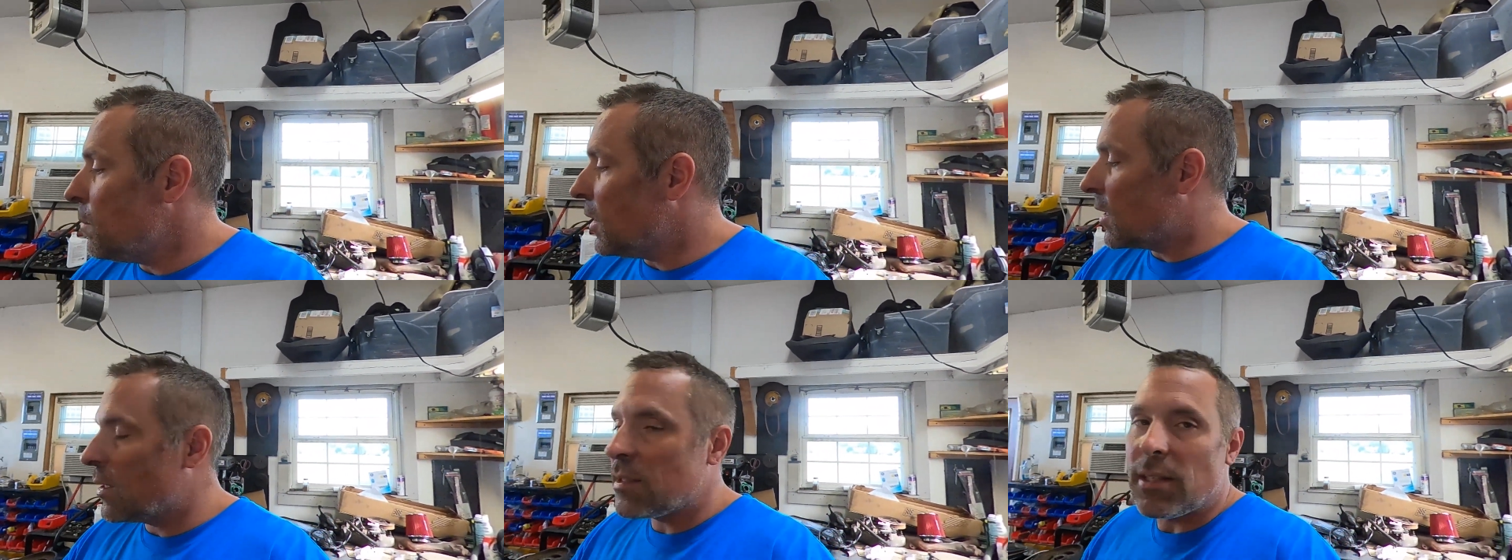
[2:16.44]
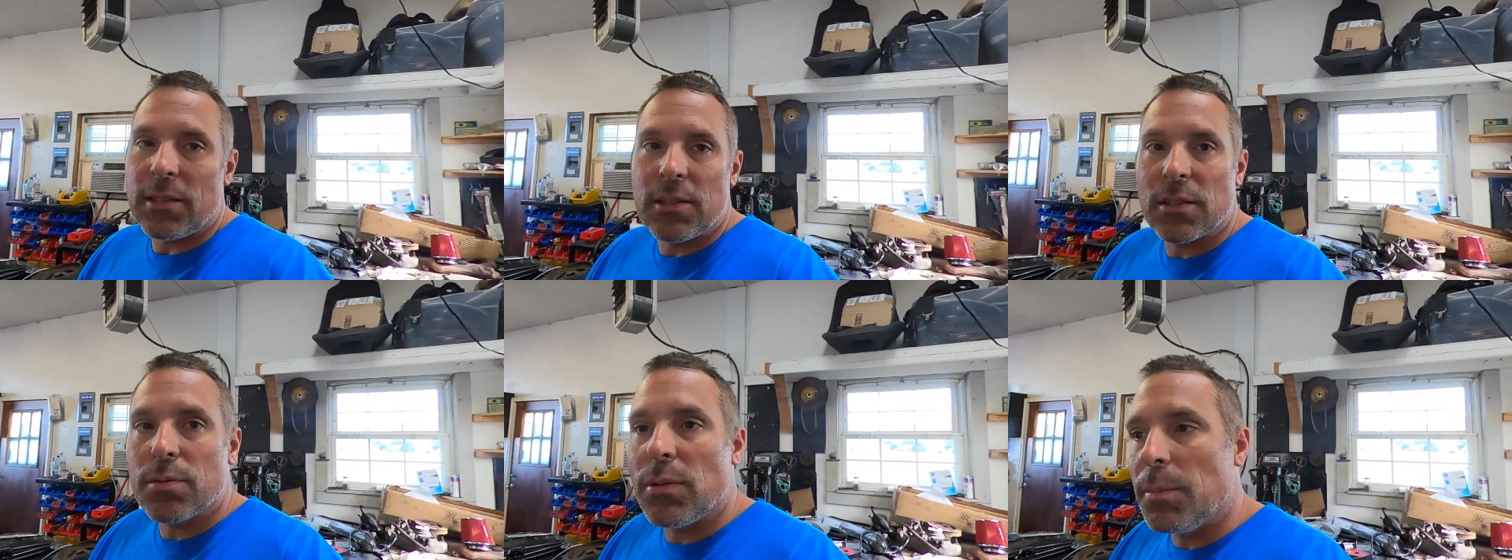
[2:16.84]
because I
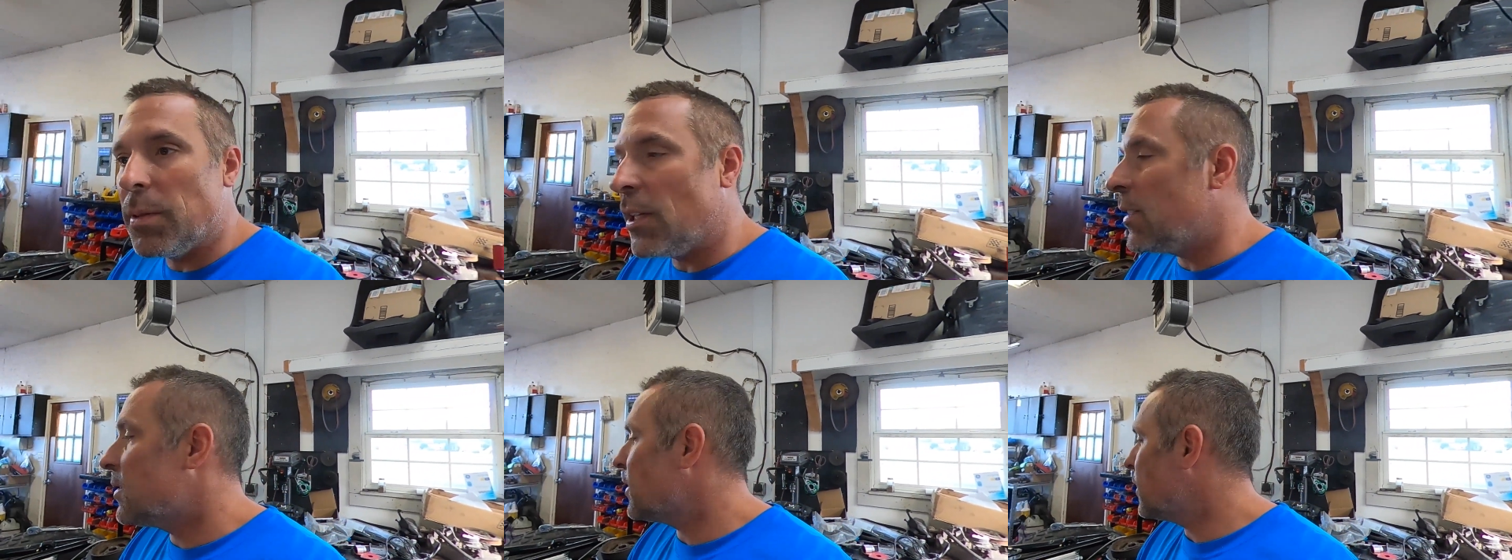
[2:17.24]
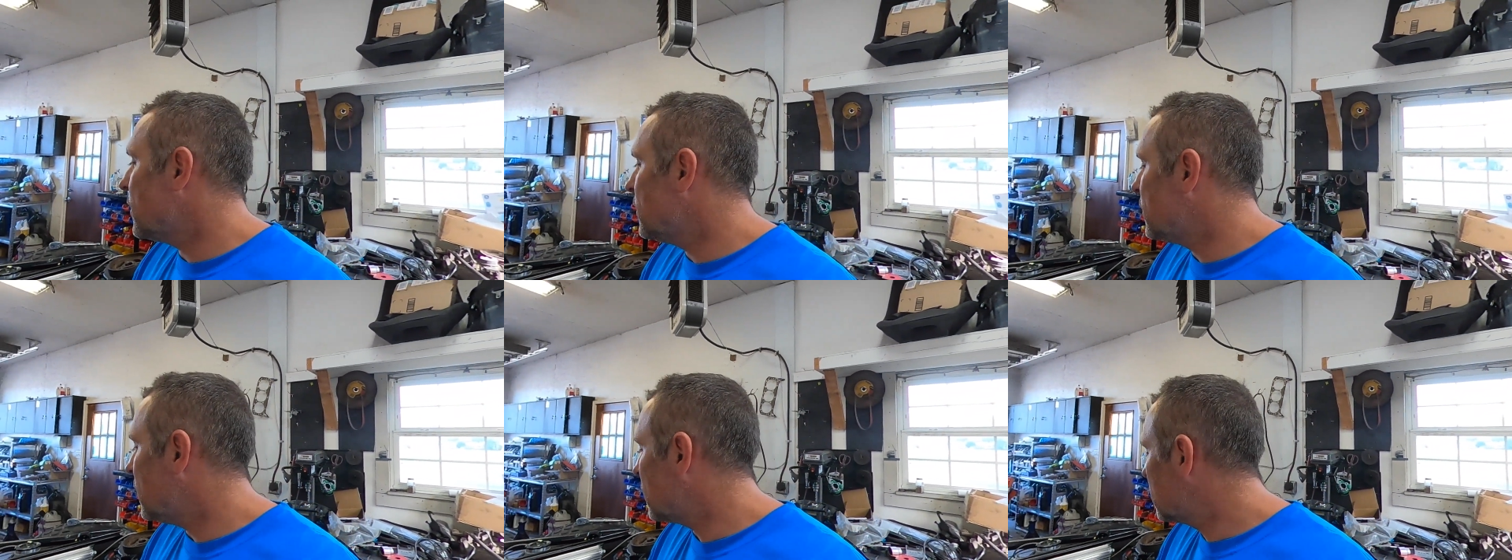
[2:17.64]
just replaced that
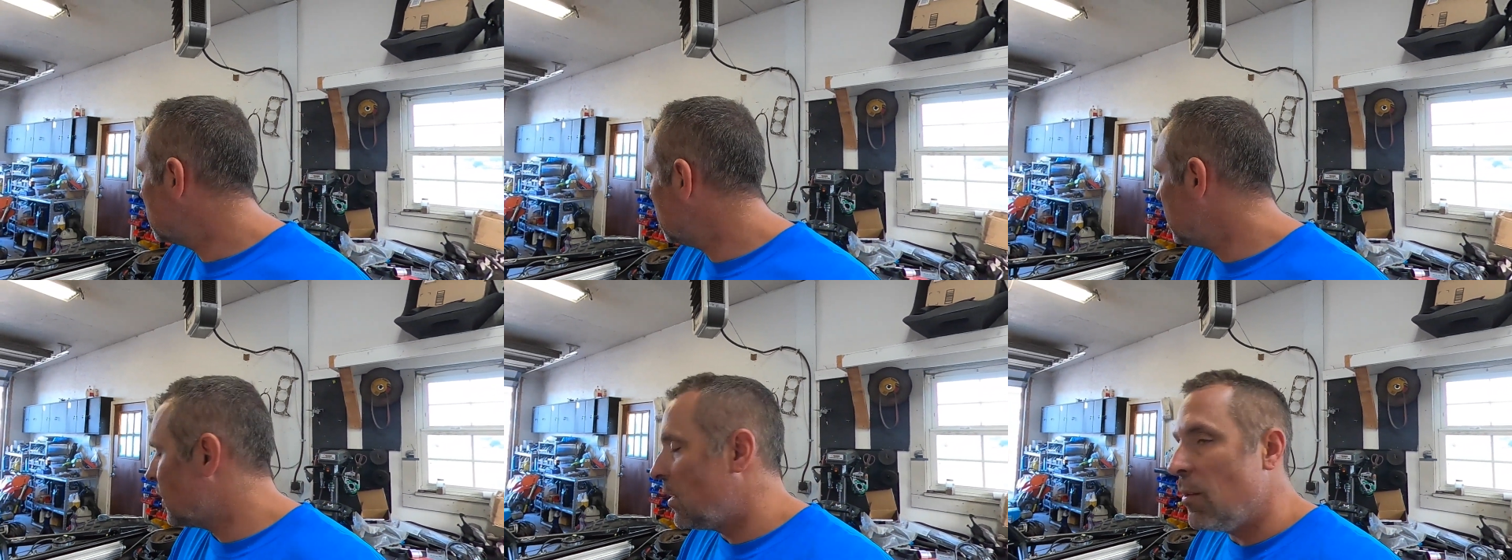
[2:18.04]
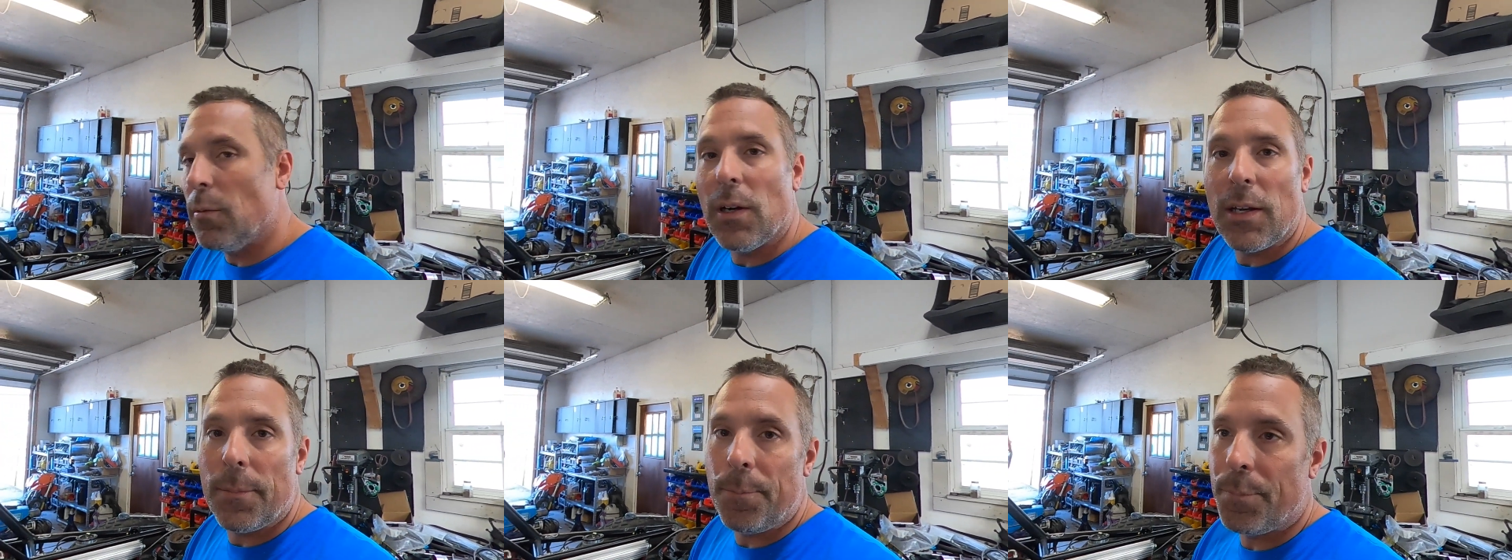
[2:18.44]
injection
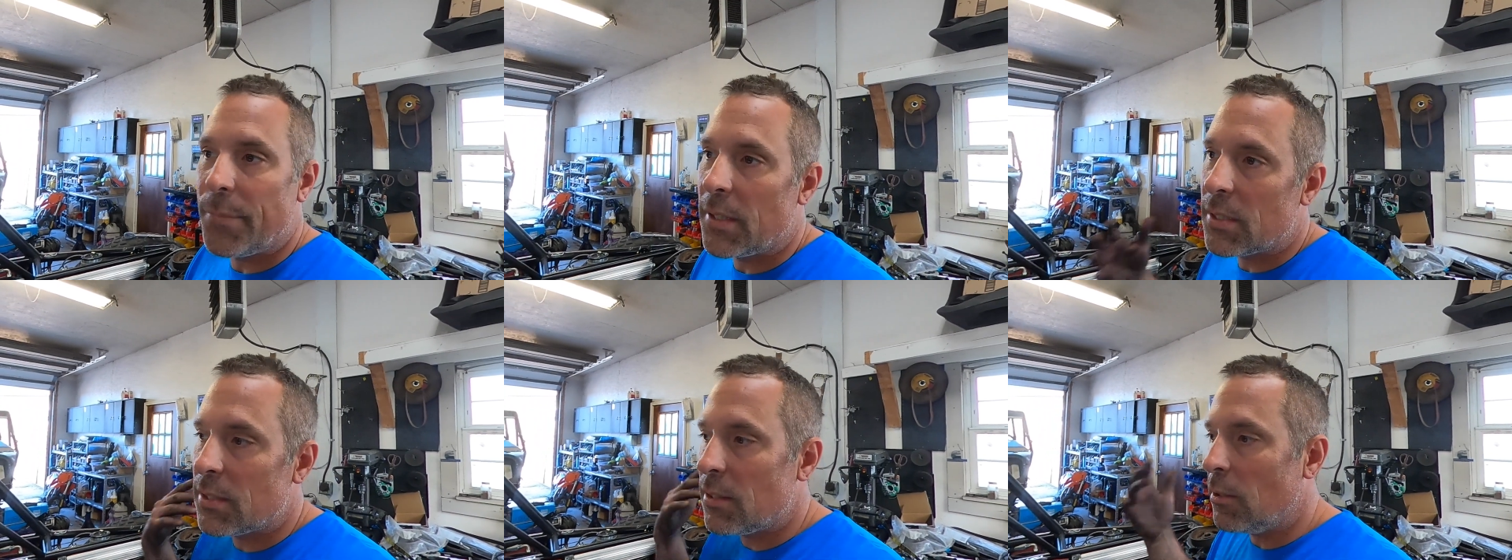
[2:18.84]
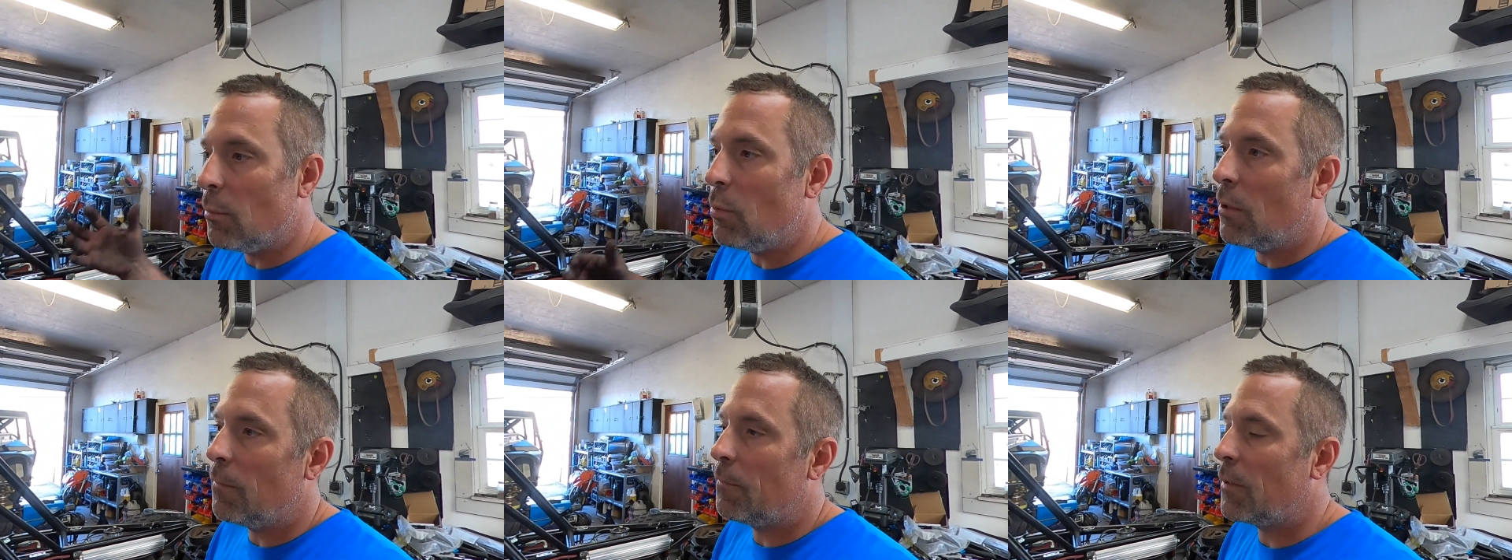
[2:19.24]
anyway, still
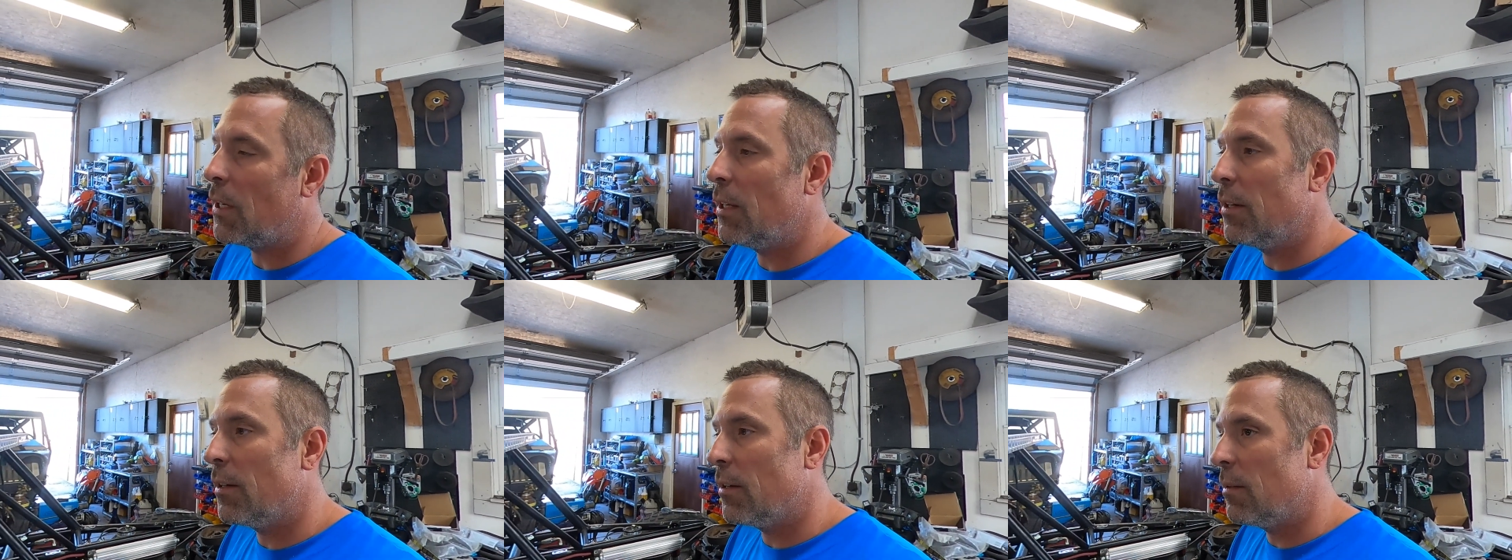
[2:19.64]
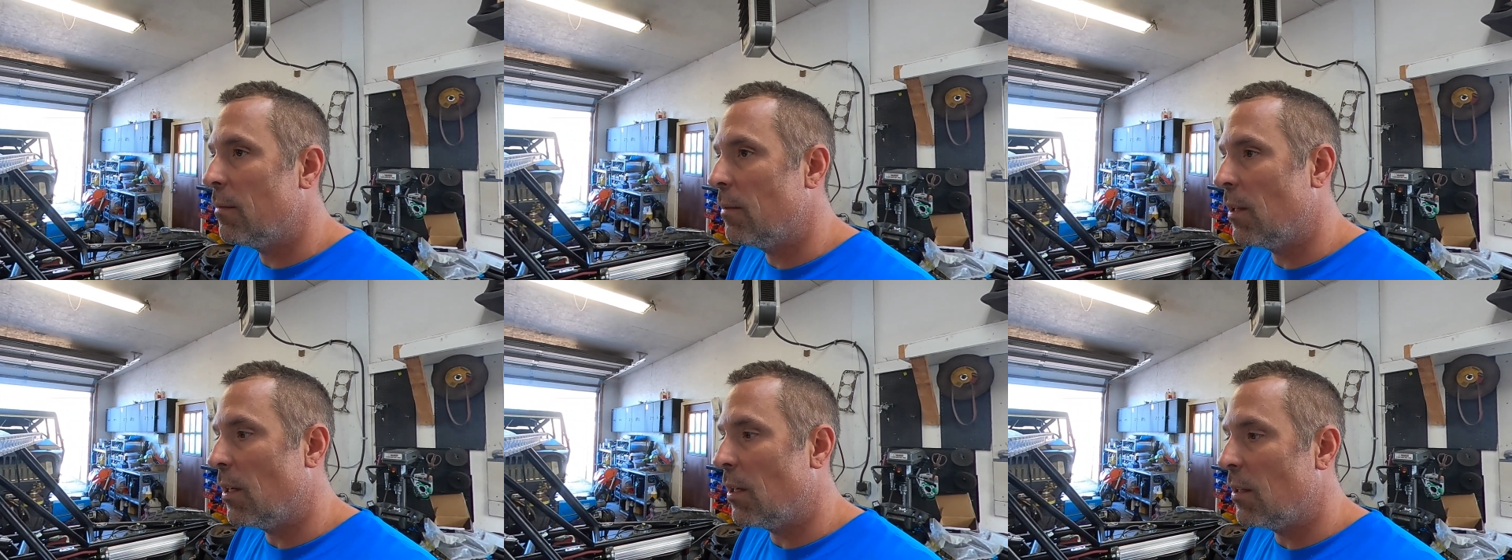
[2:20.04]
won't
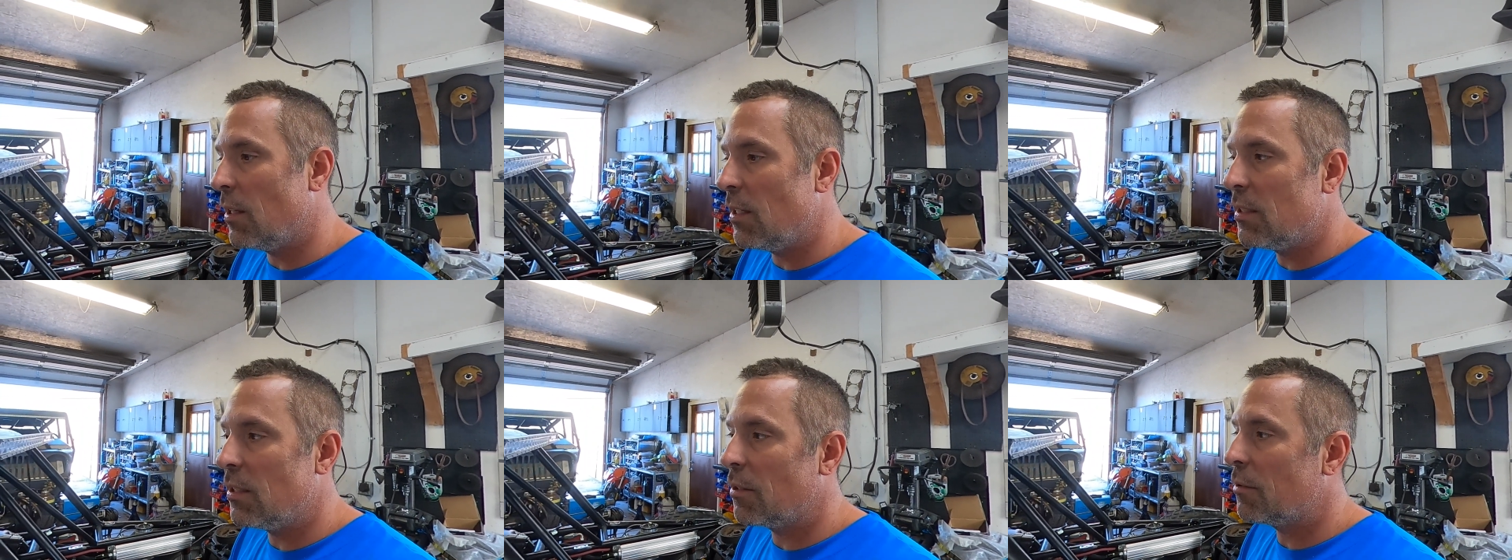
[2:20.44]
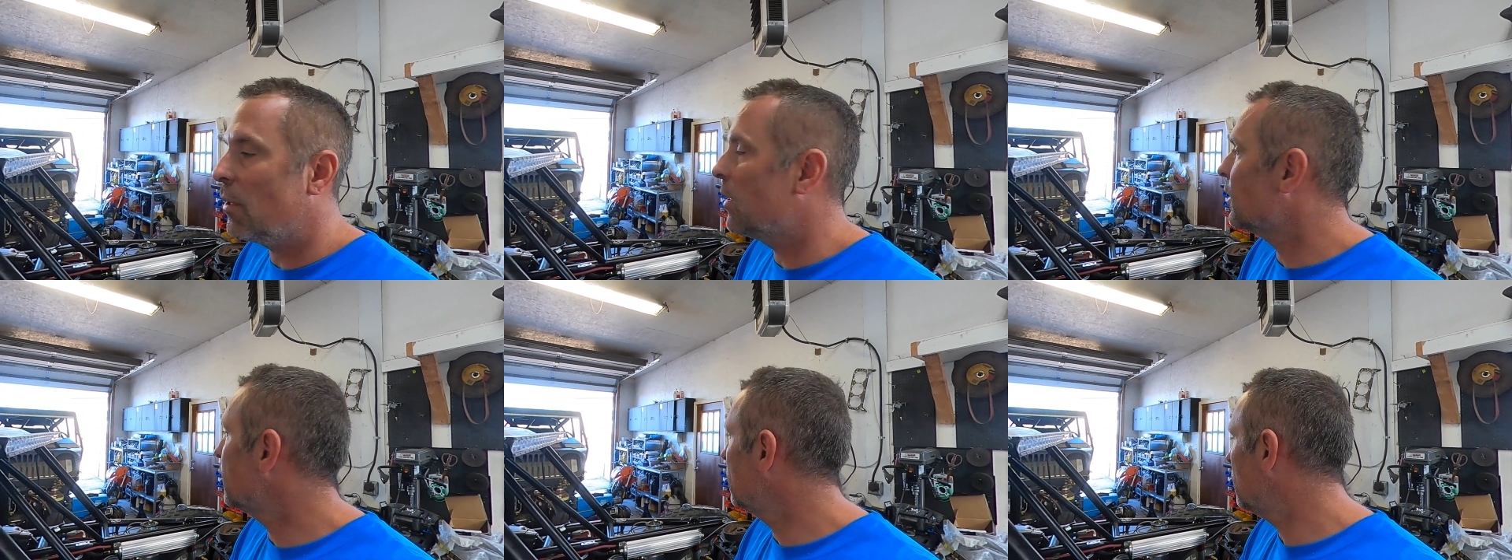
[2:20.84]
fire. Isn't cranking